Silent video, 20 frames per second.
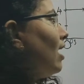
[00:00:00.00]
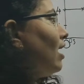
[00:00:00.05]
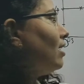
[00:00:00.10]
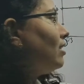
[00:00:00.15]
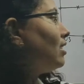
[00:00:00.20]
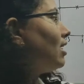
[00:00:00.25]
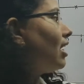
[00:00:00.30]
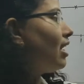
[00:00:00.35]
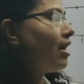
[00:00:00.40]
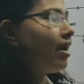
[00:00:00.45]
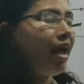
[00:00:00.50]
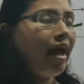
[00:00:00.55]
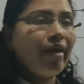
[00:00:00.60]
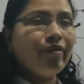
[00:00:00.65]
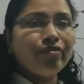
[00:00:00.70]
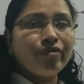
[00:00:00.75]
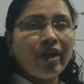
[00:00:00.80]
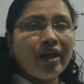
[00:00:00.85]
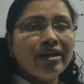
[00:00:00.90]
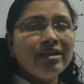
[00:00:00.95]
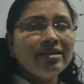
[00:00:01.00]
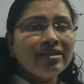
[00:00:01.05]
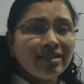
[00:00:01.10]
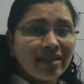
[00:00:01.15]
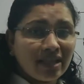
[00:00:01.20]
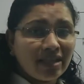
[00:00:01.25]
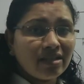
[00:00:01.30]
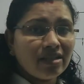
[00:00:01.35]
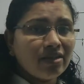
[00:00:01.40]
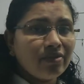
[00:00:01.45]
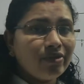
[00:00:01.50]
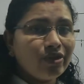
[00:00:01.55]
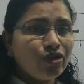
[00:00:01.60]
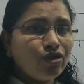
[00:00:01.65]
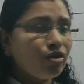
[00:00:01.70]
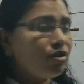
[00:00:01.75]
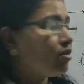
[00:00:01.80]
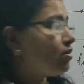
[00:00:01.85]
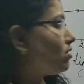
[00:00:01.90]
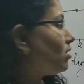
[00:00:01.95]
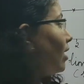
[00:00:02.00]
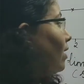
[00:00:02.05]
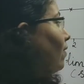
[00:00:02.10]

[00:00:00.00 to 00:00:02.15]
and here I have taken 10 division is